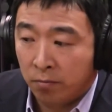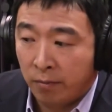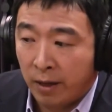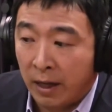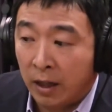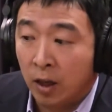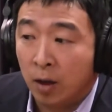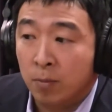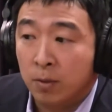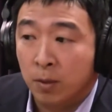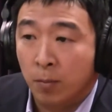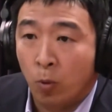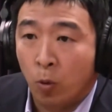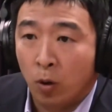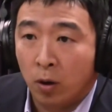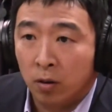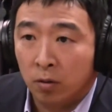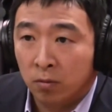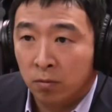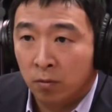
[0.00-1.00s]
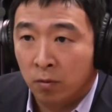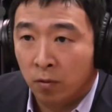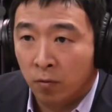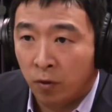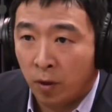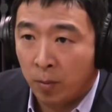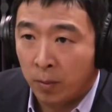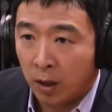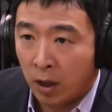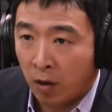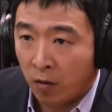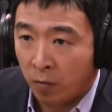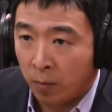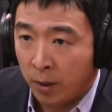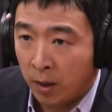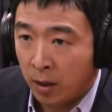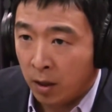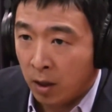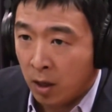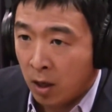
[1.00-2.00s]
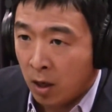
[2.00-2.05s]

income support from the government.